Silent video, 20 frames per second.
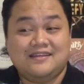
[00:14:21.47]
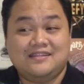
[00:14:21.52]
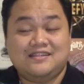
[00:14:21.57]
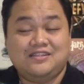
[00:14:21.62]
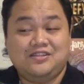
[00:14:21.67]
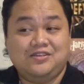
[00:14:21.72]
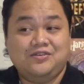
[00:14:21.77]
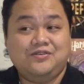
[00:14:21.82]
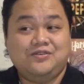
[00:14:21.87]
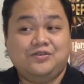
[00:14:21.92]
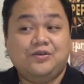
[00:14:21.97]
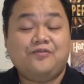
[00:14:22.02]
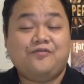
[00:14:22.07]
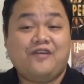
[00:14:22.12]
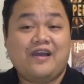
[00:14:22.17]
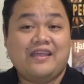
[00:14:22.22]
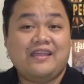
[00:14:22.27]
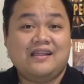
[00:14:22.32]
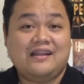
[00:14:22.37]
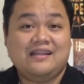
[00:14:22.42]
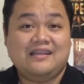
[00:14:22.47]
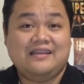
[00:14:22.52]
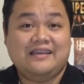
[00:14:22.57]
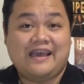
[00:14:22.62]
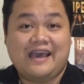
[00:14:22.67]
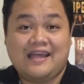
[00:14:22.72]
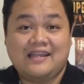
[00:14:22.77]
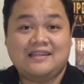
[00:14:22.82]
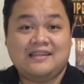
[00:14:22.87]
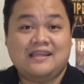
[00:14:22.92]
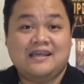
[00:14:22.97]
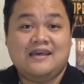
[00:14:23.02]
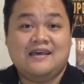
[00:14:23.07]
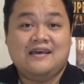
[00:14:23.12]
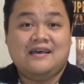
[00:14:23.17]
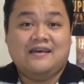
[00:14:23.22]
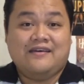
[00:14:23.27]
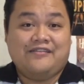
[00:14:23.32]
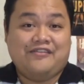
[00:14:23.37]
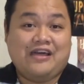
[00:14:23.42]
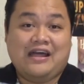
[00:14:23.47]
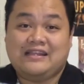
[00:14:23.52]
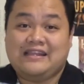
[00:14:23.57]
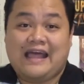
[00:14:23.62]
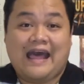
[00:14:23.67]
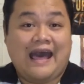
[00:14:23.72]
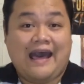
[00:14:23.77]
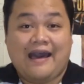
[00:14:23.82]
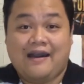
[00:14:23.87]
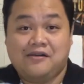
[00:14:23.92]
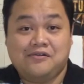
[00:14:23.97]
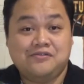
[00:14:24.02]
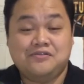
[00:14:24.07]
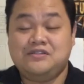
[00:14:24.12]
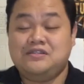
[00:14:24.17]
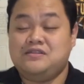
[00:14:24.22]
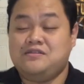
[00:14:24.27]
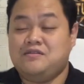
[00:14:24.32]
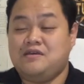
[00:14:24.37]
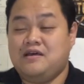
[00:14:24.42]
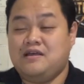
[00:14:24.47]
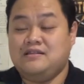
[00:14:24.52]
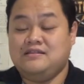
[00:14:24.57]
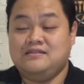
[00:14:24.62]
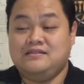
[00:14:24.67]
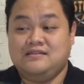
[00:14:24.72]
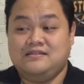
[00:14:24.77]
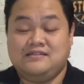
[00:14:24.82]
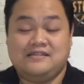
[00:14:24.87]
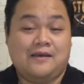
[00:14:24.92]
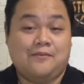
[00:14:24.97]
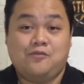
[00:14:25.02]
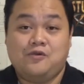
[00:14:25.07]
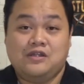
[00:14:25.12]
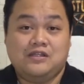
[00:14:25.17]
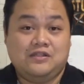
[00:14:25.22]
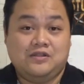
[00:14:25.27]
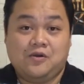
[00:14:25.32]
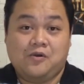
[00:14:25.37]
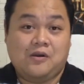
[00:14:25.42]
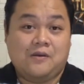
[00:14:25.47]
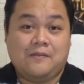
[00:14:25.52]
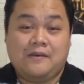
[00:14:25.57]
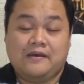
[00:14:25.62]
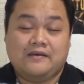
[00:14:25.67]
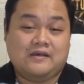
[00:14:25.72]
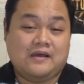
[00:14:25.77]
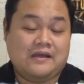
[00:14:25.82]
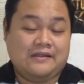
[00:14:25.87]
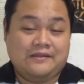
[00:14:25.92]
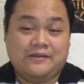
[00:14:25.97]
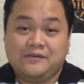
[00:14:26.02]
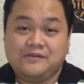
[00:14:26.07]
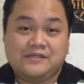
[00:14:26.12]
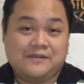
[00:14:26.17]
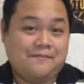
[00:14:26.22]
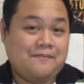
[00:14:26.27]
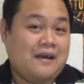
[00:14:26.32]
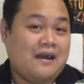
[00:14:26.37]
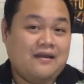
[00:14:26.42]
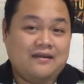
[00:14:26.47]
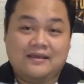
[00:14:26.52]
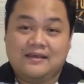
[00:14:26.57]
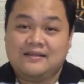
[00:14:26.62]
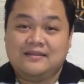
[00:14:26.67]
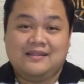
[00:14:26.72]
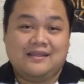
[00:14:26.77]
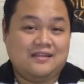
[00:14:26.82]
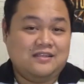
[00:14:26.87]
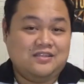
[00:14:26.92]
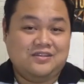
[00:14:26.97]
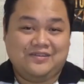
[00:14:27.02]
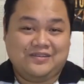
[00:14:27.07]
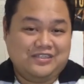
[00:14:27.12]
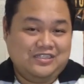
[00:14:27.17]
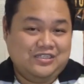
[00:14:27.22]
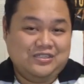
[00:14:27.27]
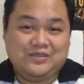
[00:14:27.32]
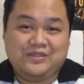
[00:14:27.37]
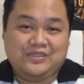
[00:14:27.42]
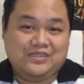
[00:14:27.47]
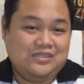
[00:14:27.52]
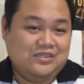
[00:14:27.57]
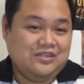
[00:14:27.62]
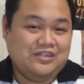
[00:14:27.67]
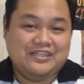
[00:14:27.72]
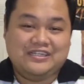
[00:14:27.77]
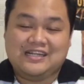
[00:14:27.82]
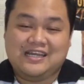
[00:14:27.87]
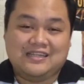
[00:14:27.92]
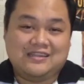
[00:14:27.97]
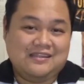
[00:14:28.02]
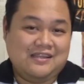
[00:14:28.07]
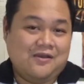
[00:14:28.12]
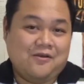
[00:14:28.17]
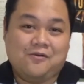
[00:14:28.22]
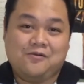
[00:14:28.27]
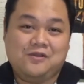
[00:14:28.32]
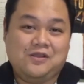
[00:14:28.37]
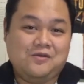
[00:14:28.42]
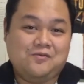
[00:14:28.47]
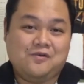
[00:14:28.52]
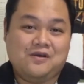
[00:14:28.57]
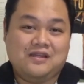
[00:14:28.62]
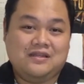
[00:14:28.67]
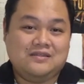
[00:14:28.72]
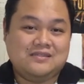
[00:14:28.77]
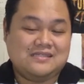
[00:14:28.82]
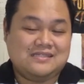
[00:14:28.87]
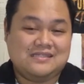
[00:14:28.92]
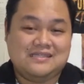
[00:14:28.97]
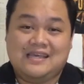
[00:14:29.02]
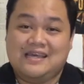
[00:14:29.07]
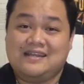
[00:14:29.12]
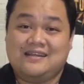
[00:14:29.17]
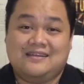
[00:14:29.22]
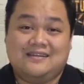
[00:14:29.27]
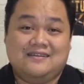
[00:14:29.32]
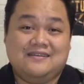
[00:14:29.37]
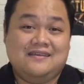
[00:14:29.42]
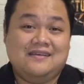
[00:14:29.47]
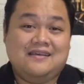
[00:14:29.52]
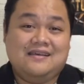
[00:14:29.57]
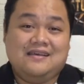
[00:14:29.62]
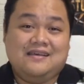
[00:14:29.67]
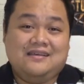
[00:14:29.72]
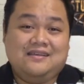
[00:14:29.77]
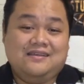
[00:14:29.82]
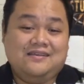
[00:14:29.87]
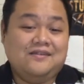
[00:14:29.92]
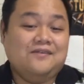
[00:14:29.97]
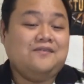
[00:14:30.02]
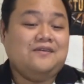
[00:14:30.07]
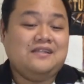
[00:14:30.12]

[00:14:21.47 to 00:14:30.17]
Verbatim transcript: That you finally get that out, and someone knows about it, and you're not the only one who's gonna, you know.